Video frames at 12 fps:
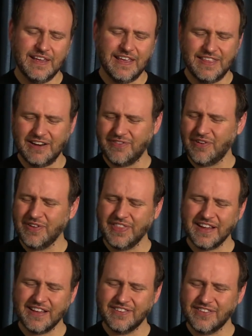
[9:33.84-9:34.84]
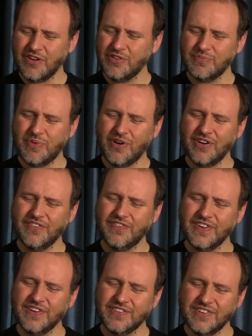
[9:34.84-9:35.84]
And therefore we think it's so
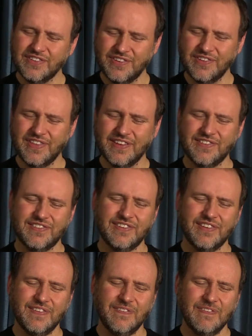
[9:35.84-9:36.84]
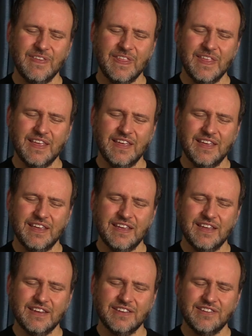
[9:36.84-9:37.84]
important for you to do this,
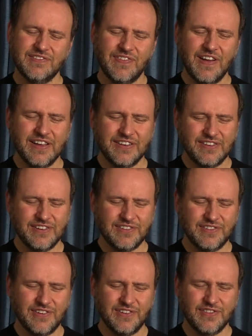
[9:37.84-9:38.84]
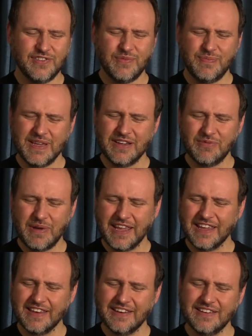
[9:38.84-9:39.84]
to find your truth, to be
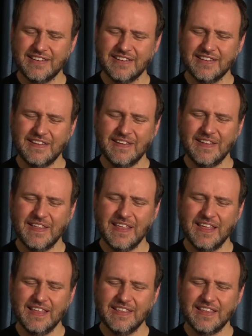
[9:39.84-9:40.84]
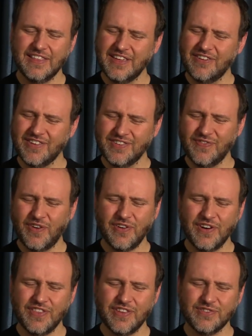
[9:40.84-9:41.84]
awakened that there is
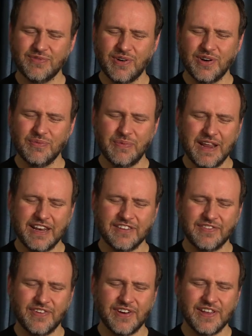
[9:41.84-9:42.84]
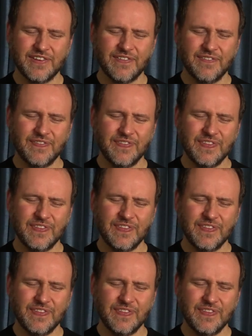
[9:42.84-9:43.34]
more in this world waiting for you,